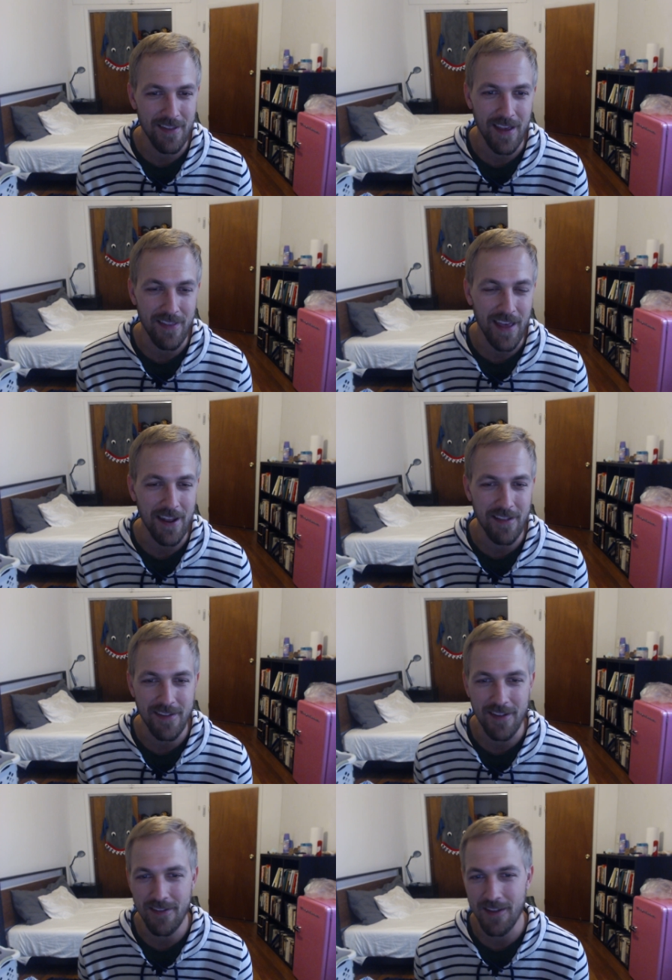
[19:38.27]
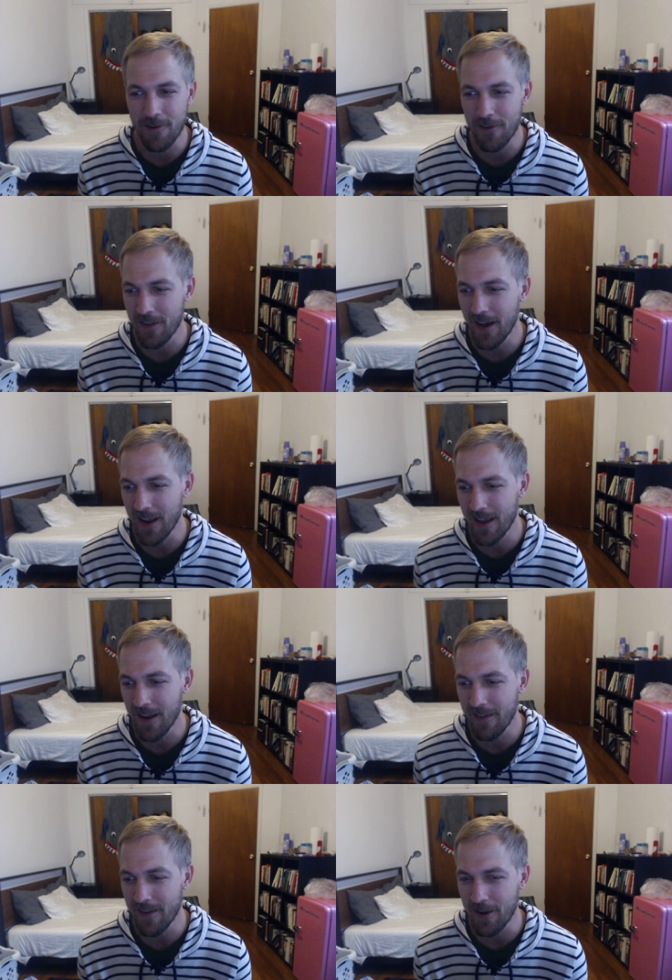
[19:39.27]
in that instance, that it was God
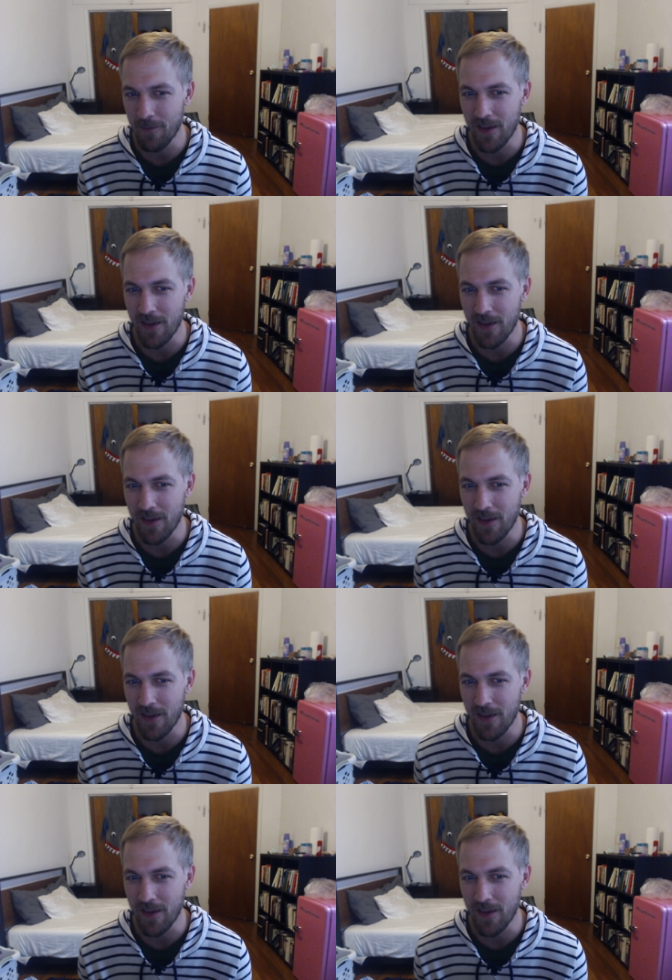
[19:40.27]
kind of sending